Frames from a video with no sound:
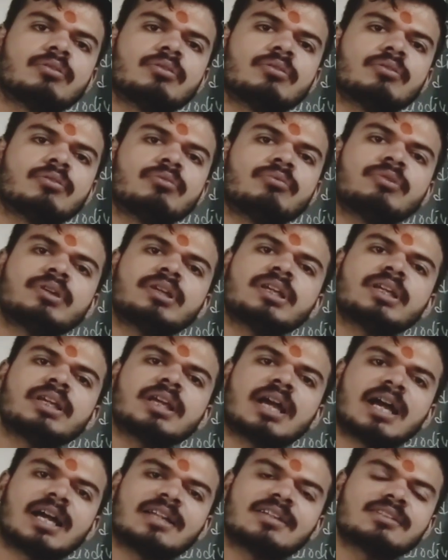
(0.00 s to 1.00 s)
We
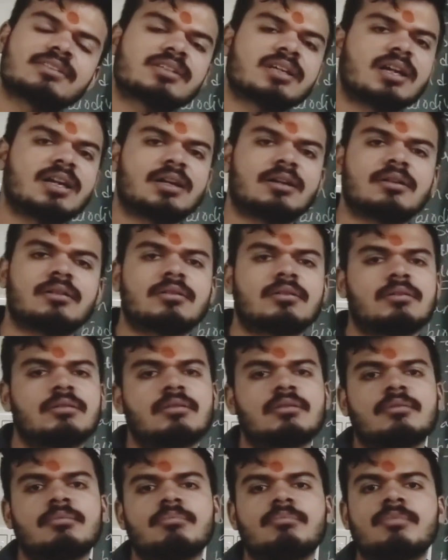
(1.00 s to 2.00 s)
answered
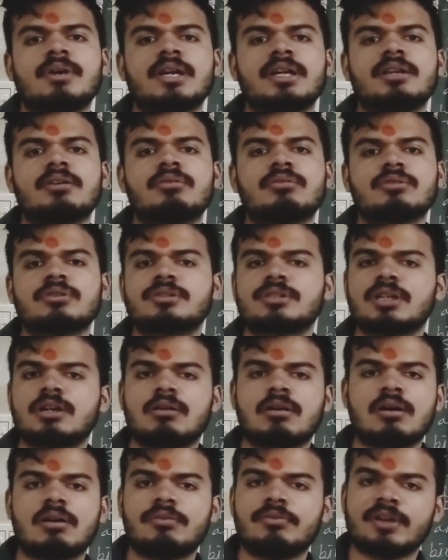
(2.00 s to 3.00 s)
many questions
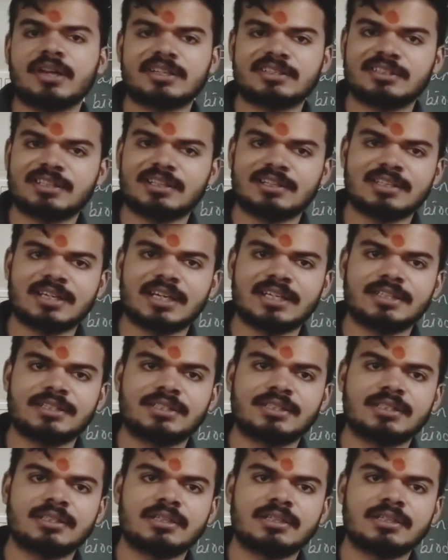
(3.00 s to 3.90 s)
of exercise